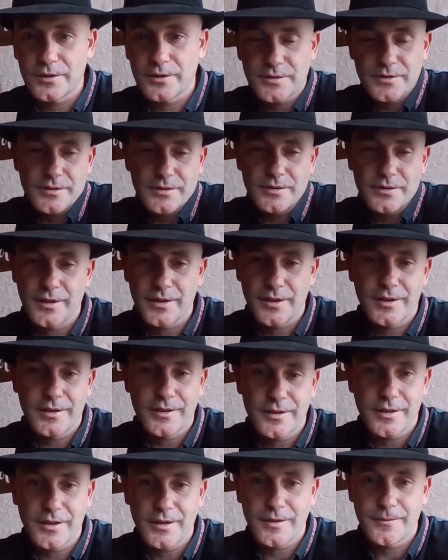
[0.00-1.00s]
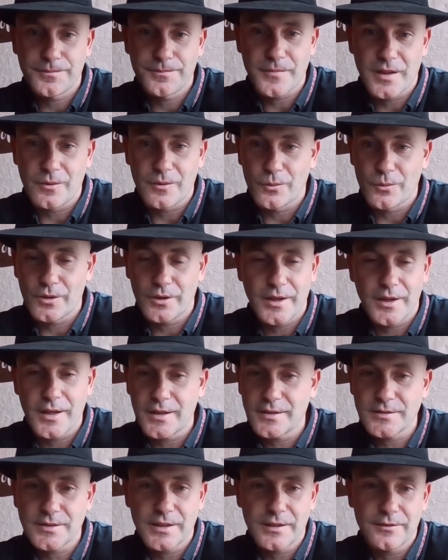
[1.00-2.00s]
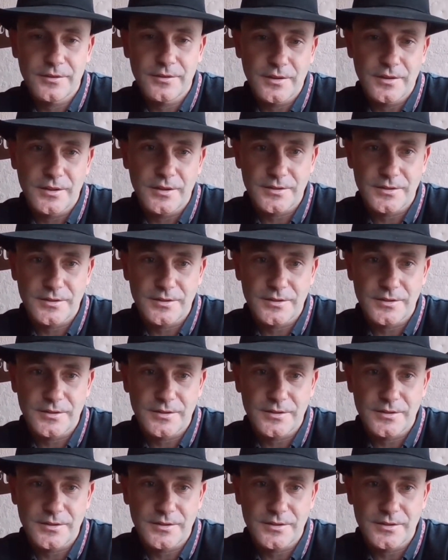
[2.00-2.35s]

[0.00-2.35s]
It really has given